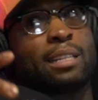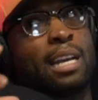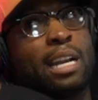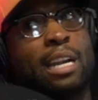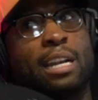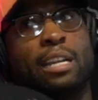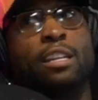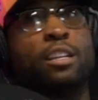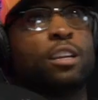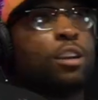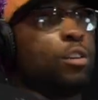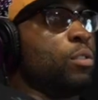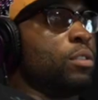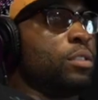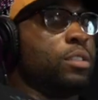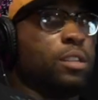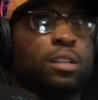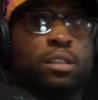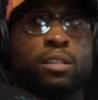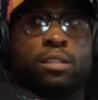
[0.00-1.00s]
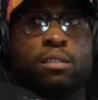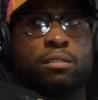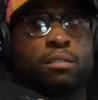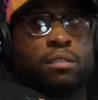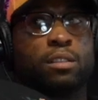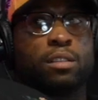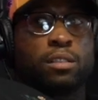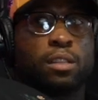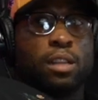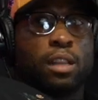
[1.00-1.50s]
that I need to go into this
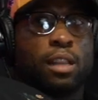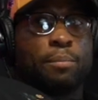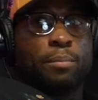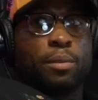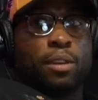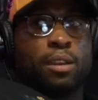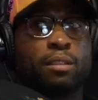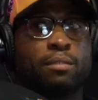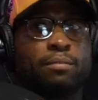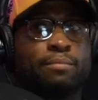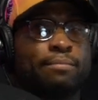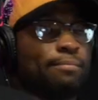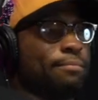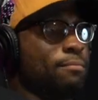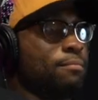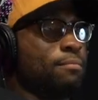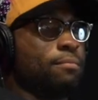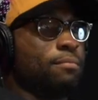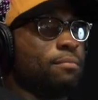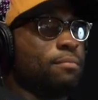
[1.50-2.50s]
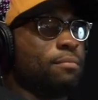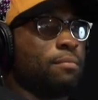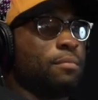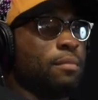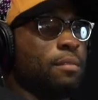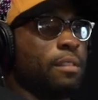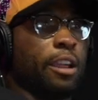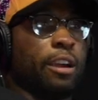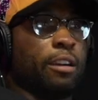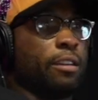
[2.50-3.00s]
this Olympia.
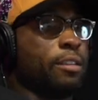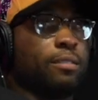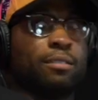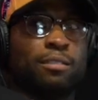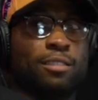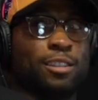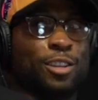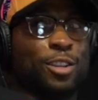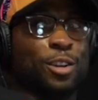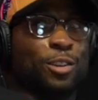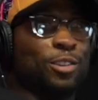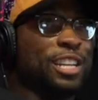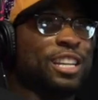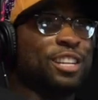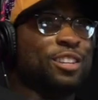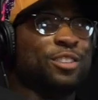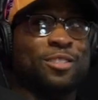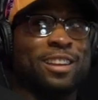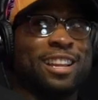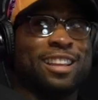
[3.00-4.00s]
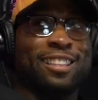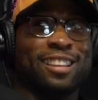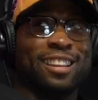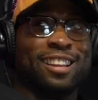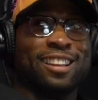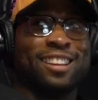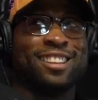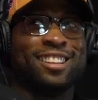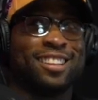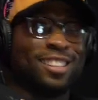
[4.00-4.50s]
Erin, you don't need to do
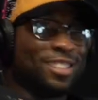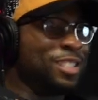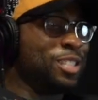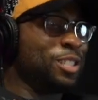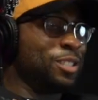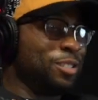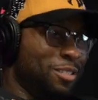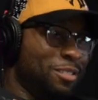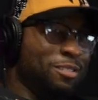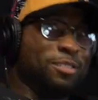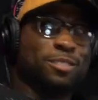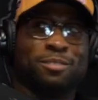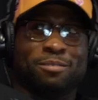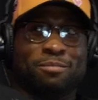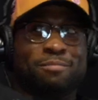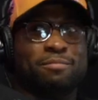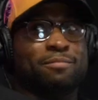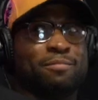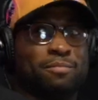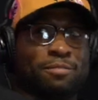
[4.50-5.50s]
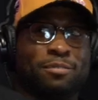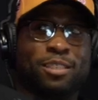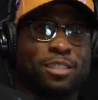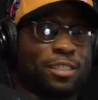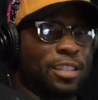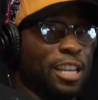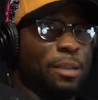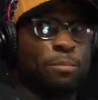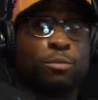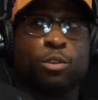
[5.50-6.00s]
anything. That's just, crazy.
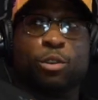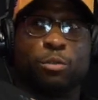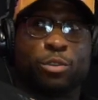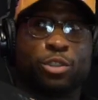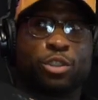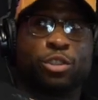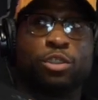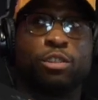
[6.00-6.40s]
Just keep doing what you're